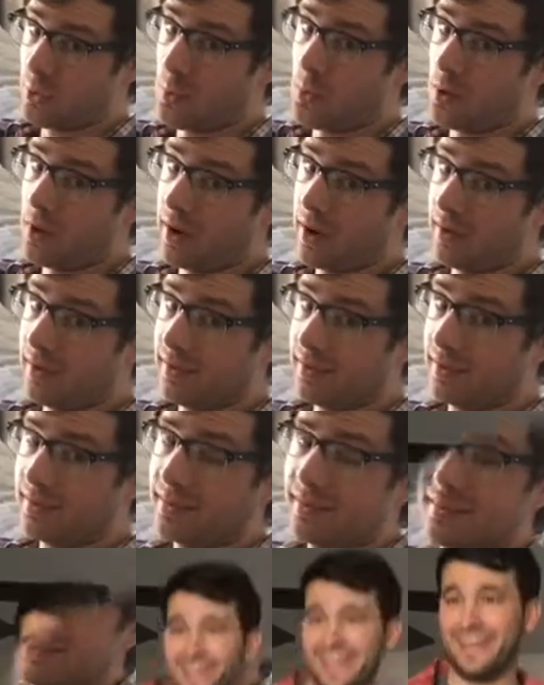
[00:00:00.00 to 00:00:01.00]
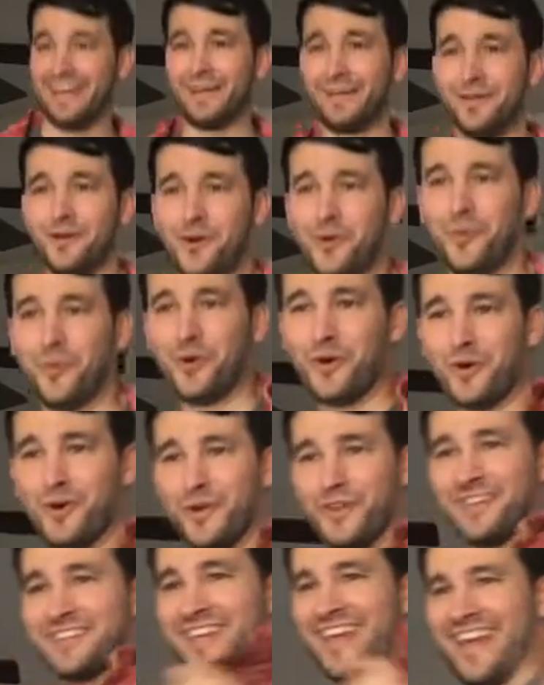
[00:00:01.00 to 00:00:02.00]
the one. Hello
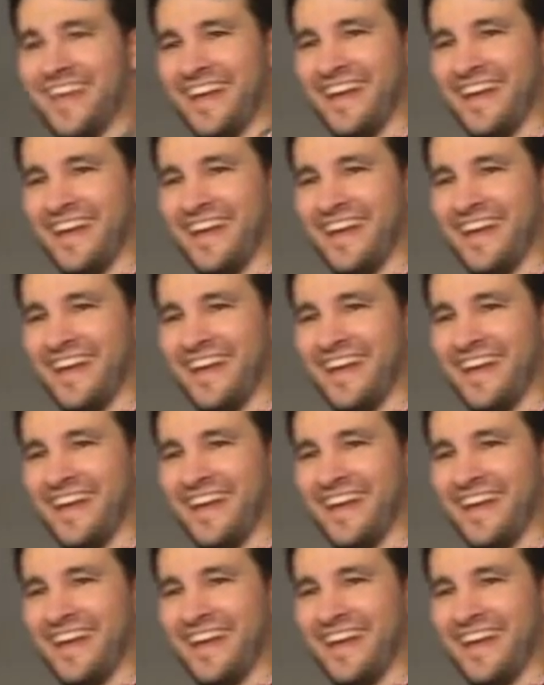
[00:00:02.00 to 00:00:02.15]
world.